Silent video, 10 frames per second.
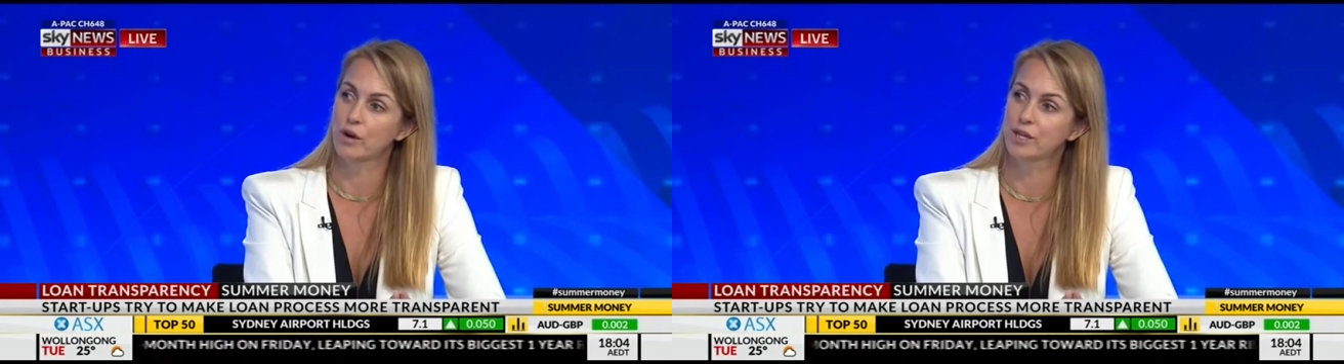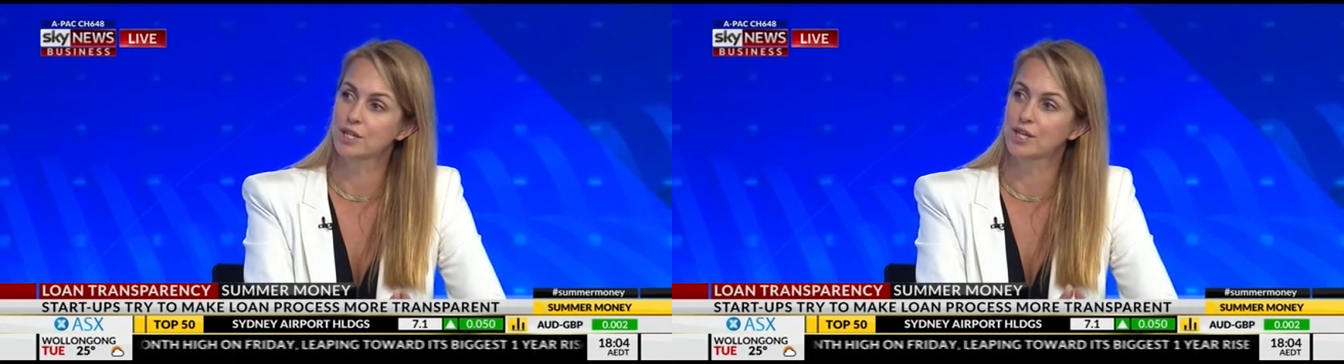
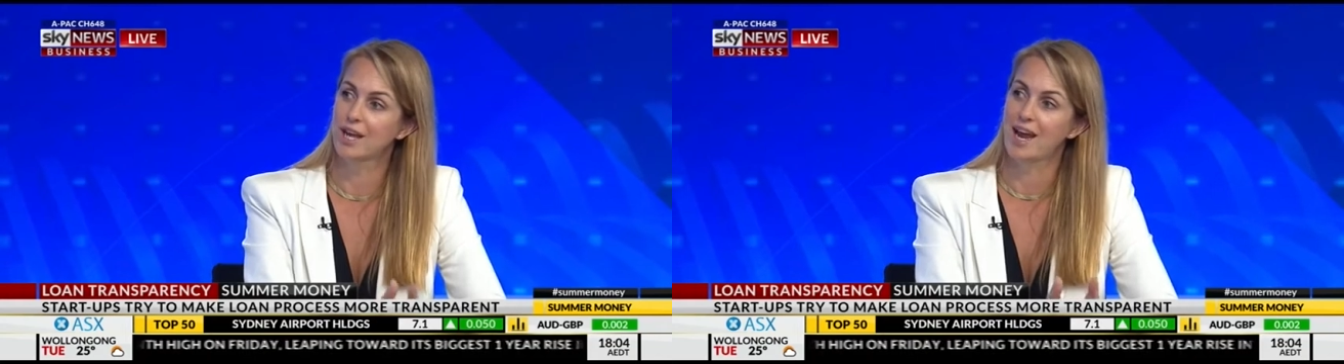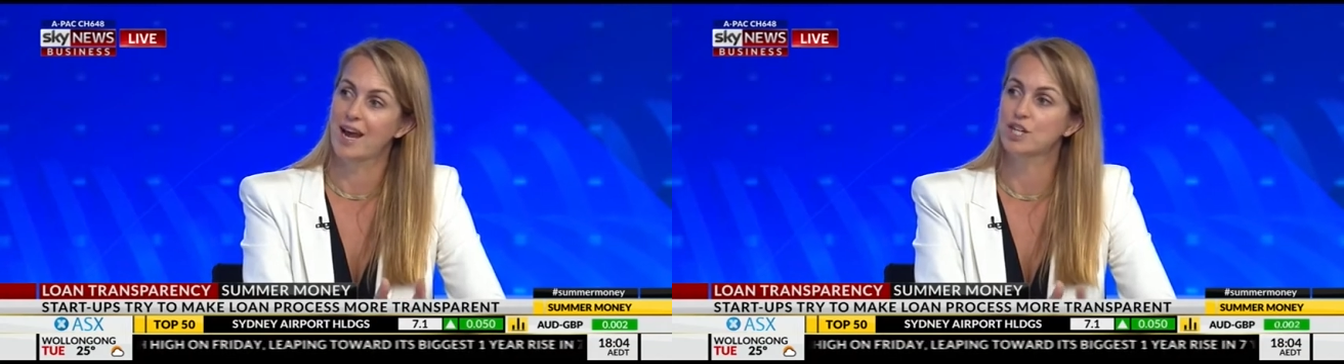knowledge,
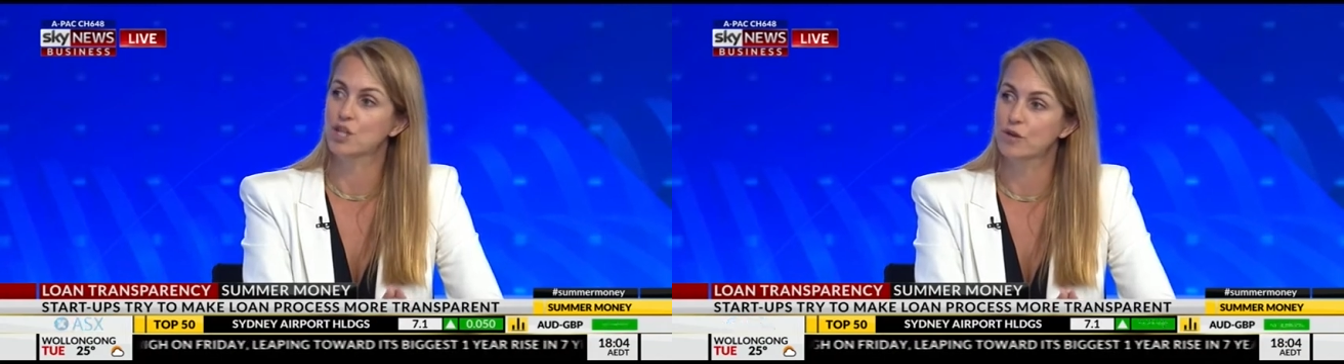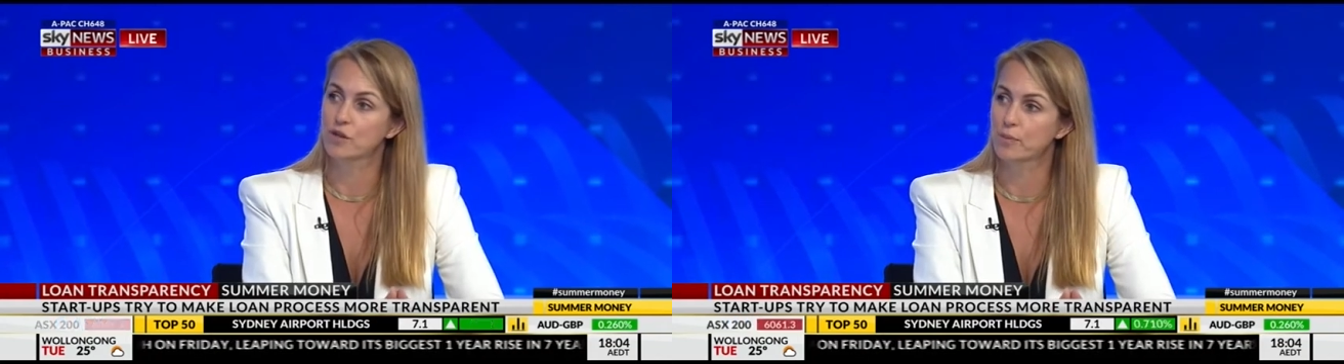and
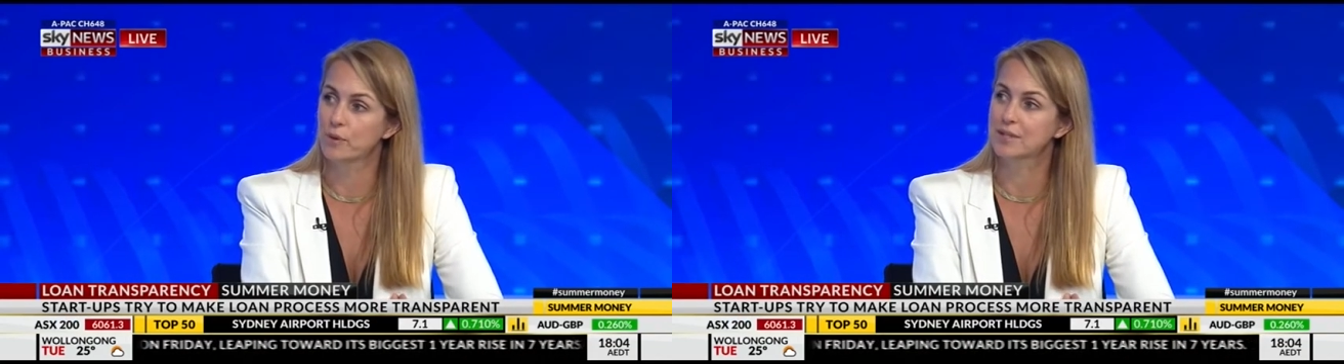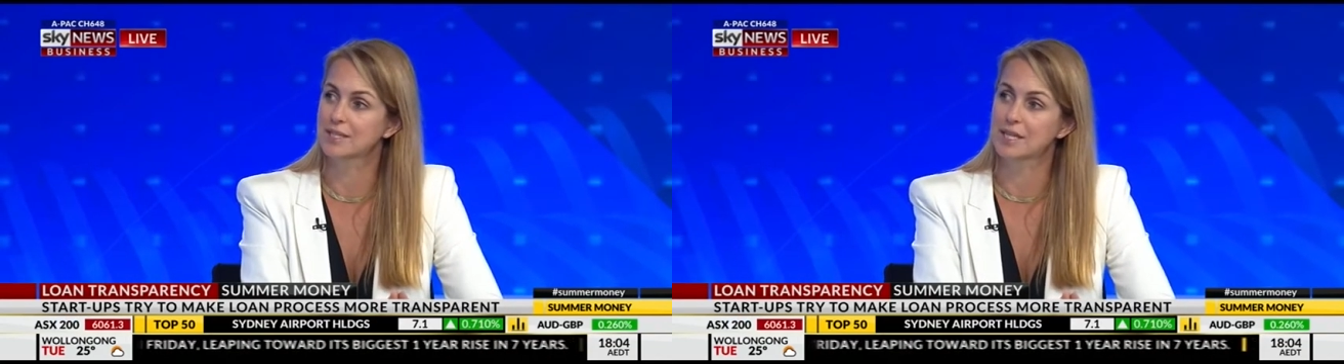generally the
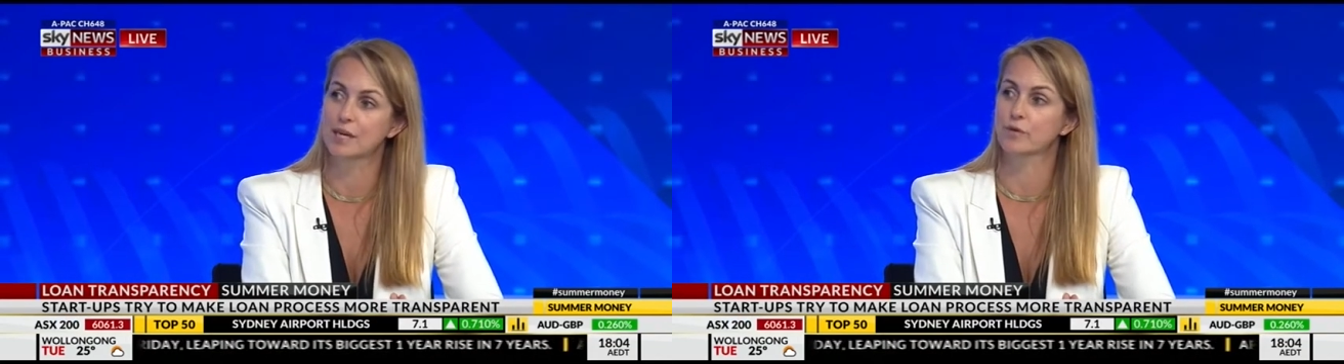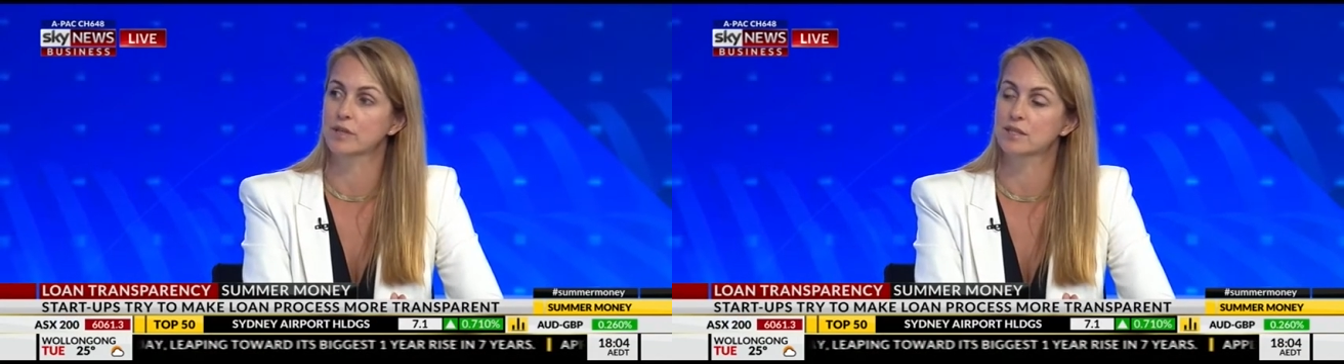person
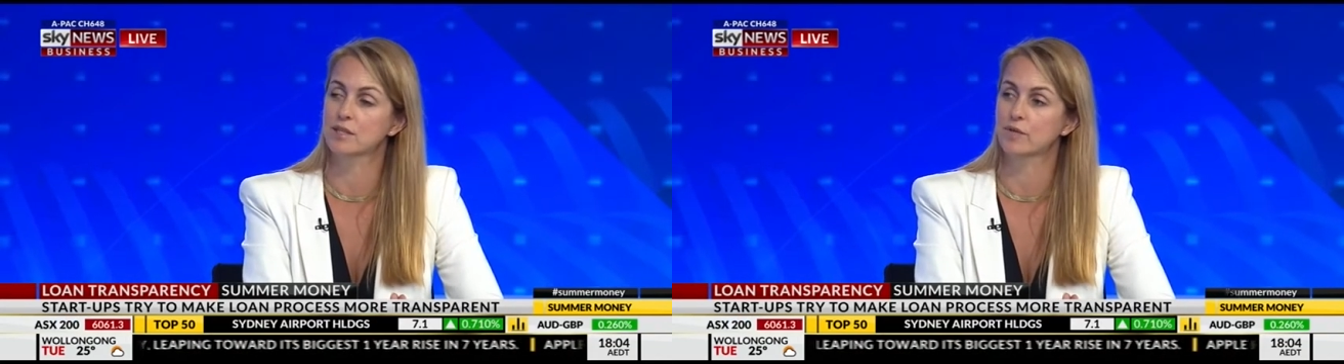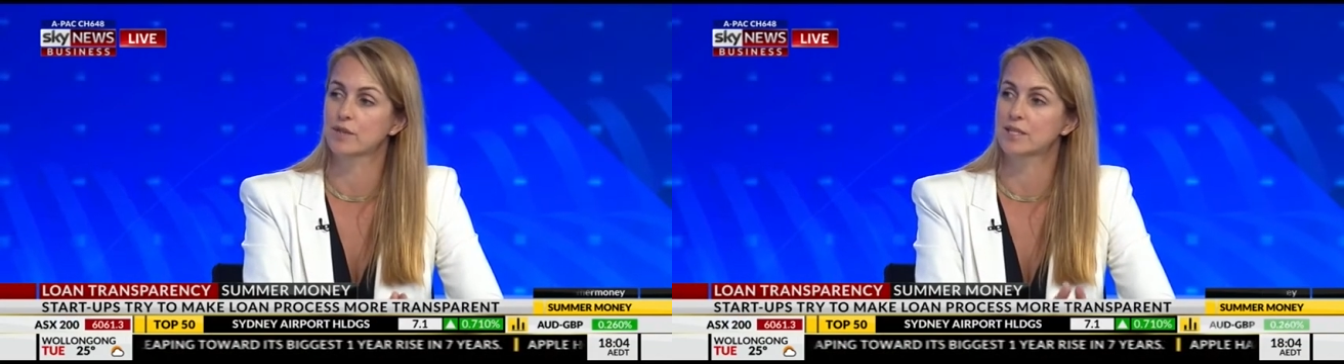delivering the
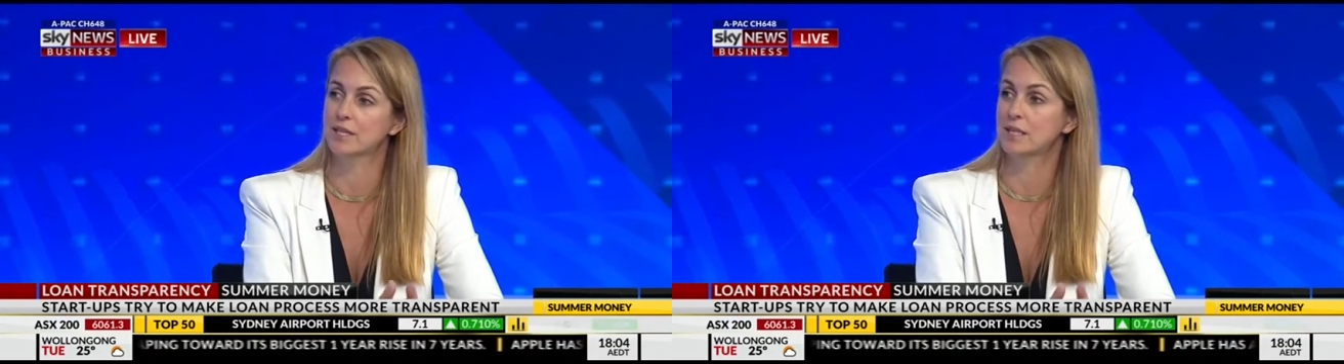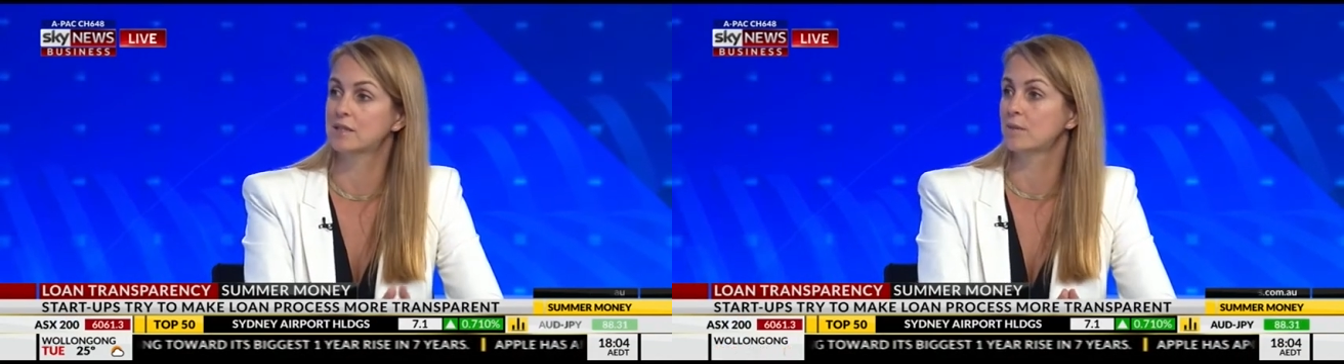service
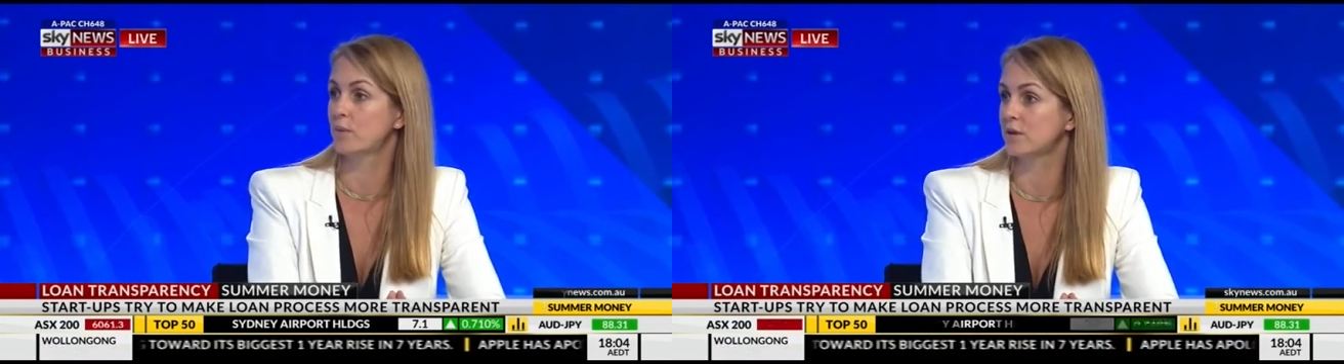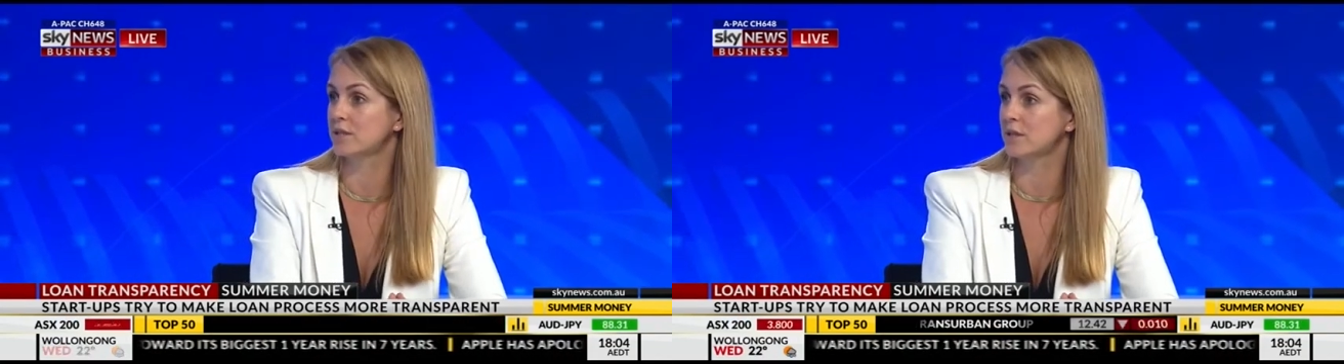is the
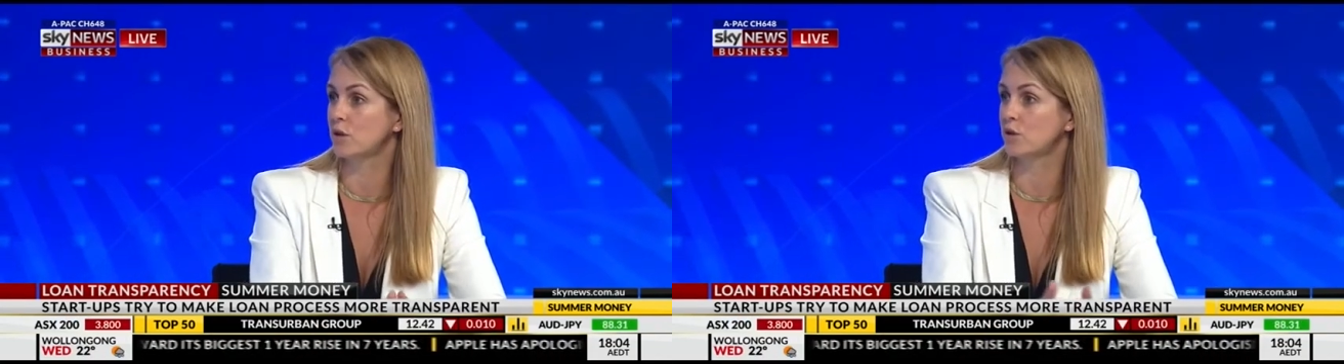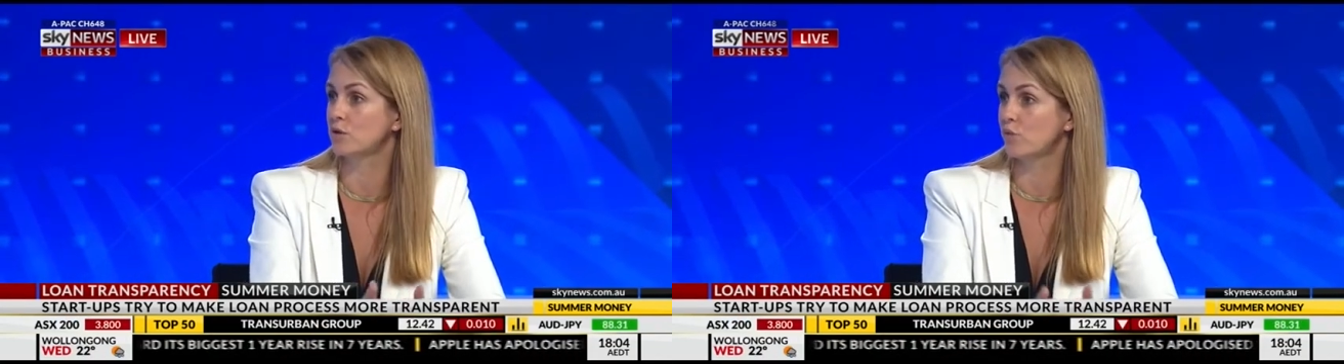person
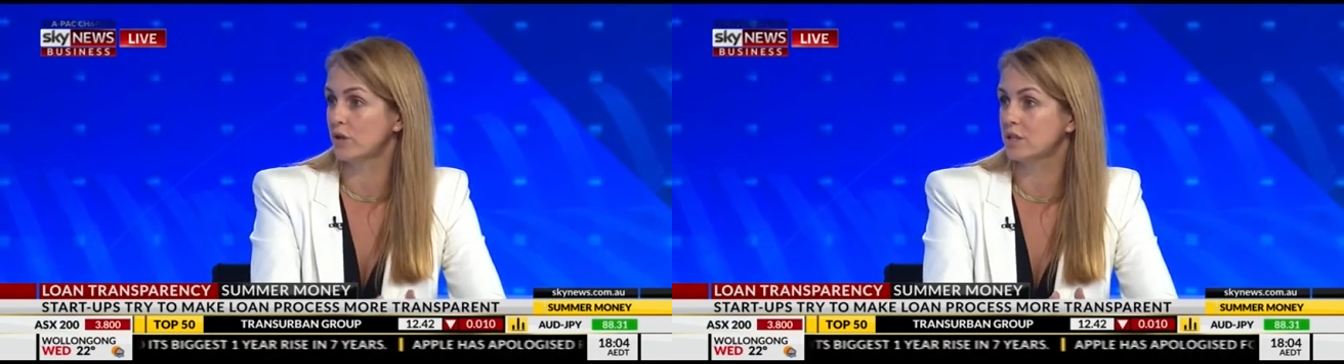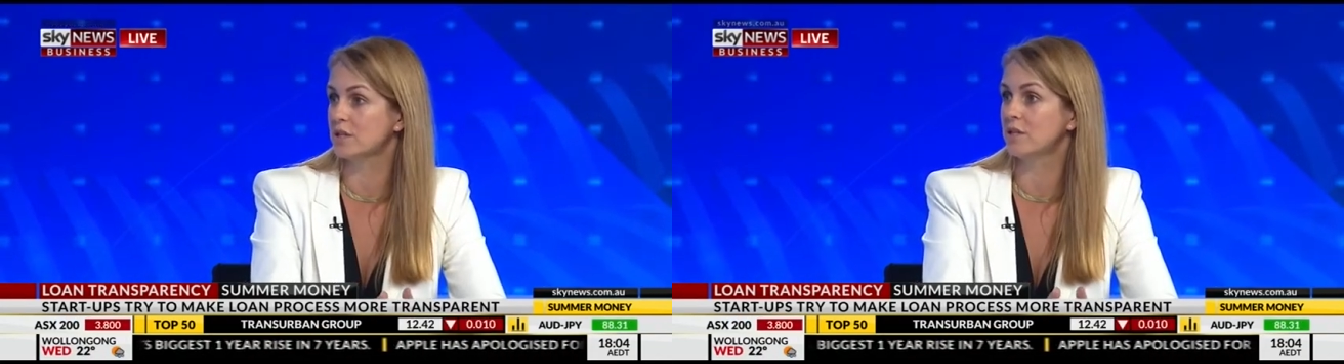who's
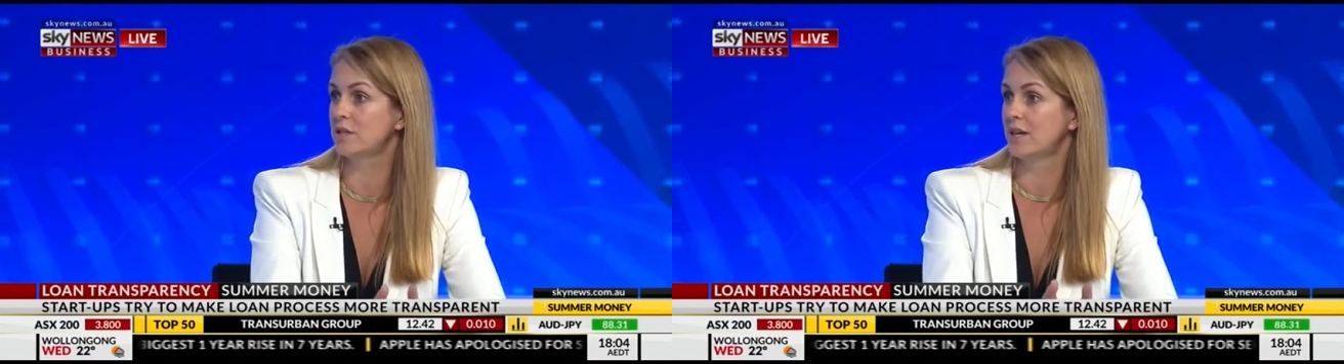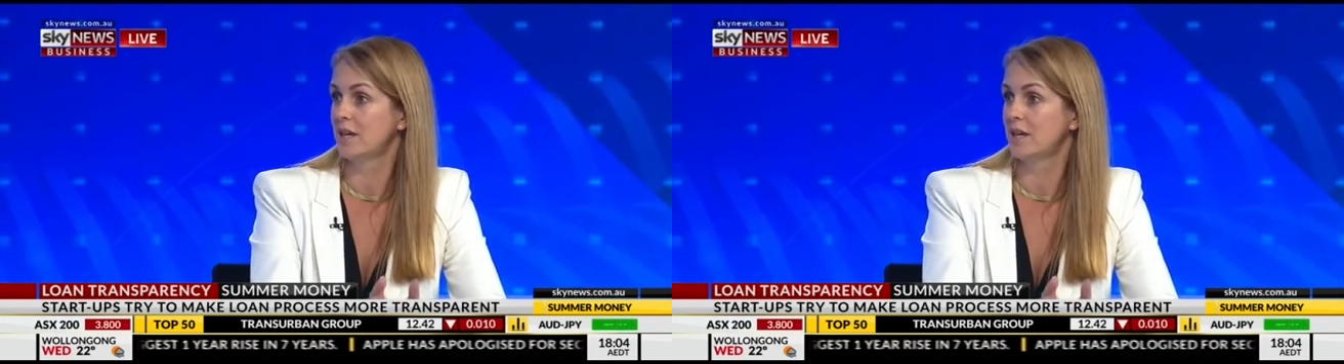registered